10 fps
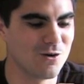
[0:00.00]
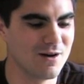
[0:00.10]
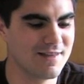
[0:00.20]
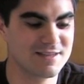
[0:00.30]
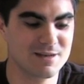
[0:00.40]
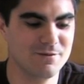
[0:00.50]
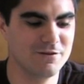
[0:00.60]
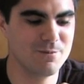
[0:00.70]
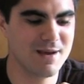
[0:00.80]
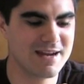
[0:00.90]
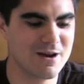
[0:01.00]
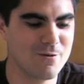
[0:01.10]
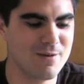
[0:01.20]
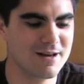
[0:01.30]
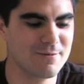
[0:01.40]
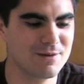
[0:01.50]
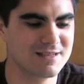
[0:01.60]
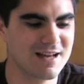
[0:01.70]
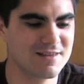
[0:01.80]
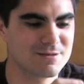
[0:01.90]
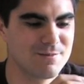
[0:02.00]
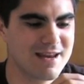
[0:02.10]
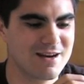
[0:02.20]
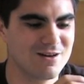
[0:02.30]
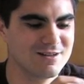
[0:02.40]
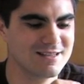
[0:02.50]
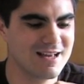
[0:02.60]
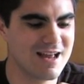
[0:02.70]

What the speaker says: and some of you may know about it, but others may not,